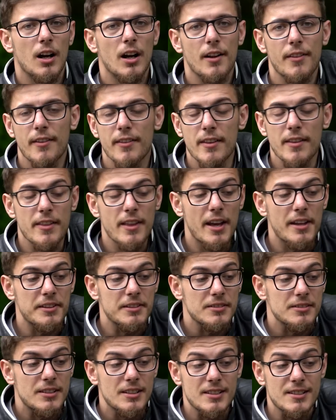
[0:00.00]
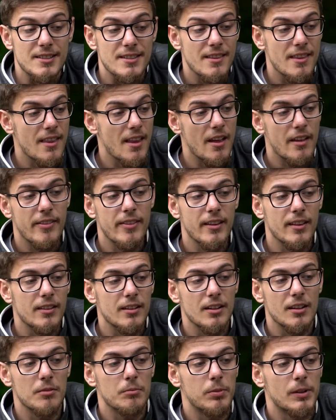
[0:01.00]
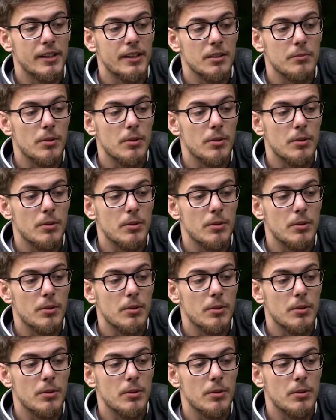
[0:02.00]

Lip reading: Other than that, there's nothing to complain